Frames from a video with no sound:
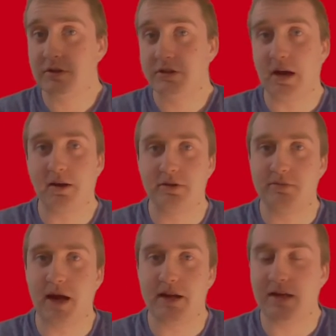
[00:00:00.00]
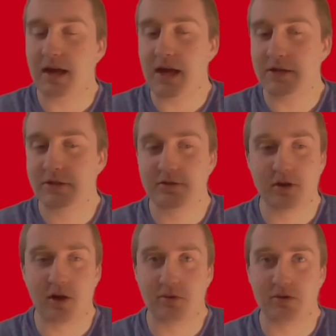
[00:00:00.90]
Shout out to Matty Cash. A
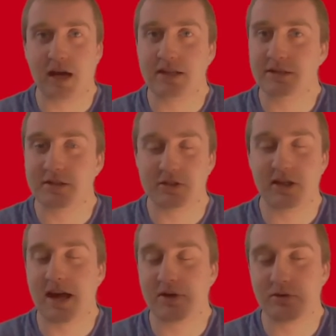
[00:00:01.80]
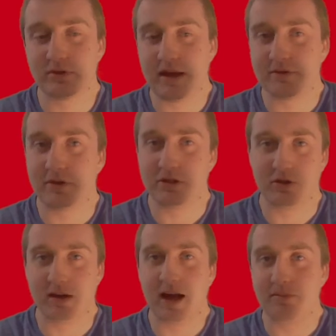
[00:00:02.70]
couple last-ditch tackles after he sort
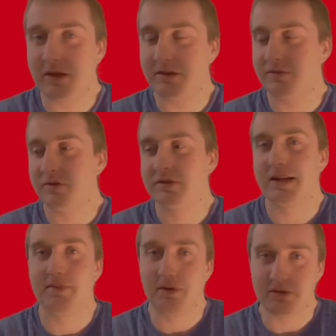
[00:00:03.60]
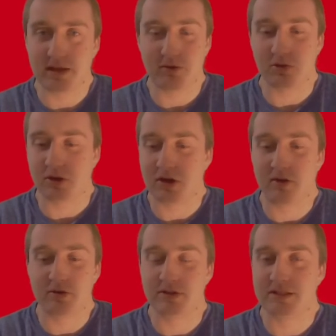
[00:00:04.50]
of got beat the first time. He was able to
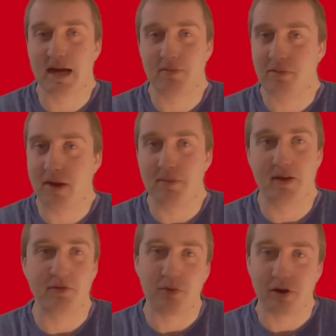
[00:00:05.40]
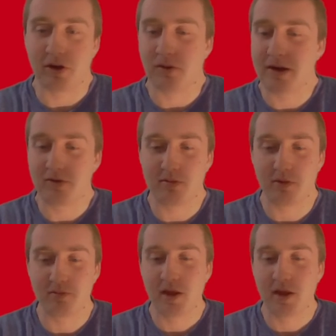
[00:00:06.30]
recover and stop Mbappe from running away from him.